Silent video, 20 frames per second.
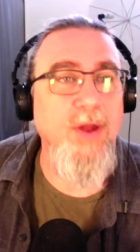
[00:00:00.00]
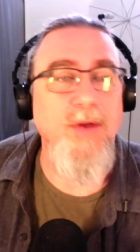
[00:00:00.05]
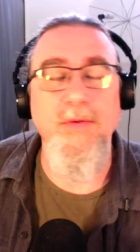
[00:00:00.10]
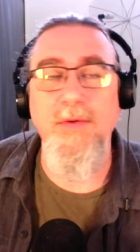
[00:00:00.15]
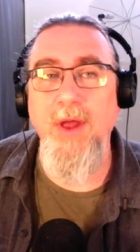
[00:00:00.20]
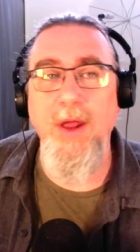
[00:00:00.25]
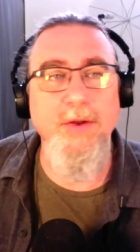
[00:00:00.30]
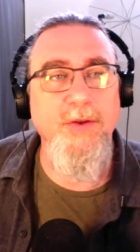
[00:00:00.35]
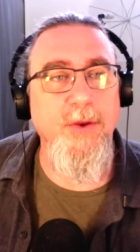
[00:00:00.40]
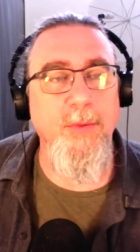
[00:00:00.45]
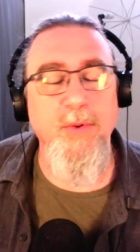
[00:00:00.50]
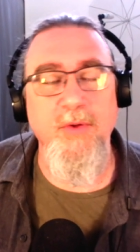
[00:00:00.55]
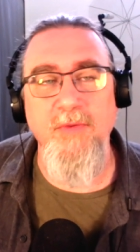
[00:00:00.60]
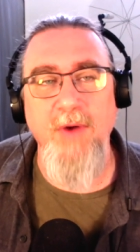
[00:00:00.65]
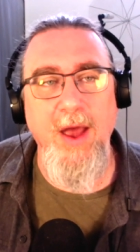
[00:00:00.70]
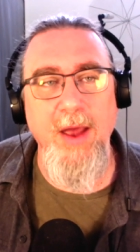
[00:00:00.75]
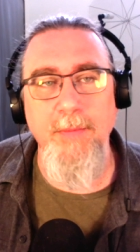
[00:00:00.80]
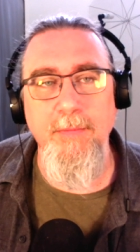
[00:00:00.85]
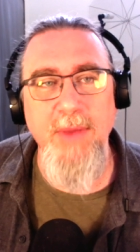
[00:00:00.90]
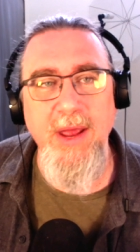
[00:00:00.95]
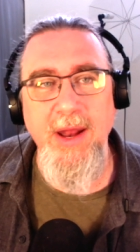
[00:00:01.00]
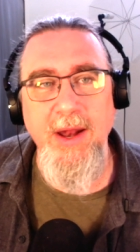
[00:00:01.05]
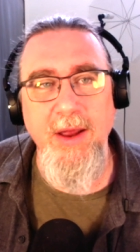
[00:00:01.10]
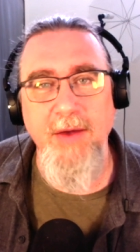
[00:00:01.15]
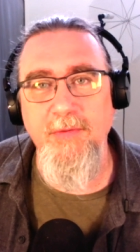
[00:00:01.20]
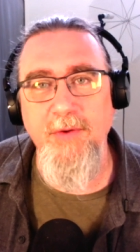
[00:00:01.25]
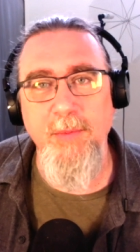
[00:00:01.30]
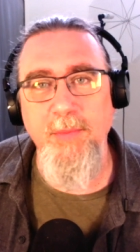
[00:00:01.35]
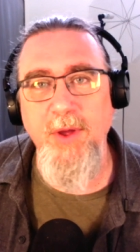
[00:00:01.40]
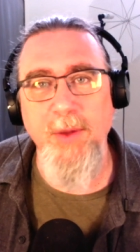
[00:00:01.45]
and to provide meaning
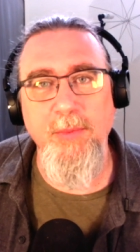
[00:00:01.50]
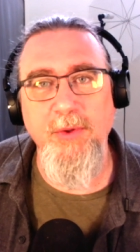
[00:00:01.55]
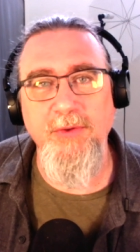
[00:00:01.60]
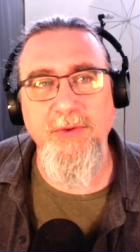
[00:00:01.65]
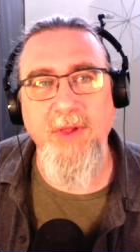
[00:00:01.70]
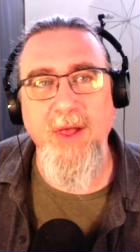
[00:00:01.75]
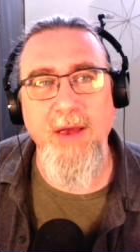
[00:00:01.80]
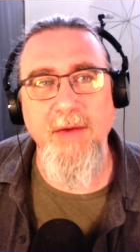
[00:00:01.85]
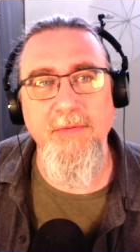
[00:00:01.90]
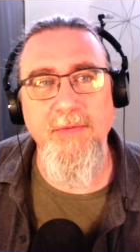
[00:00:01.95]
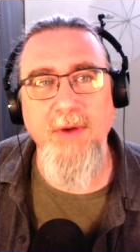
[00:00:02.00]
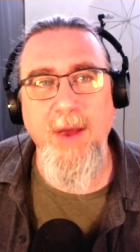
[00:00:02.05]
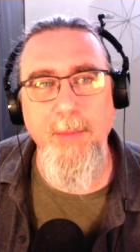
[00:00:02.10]
for people's life.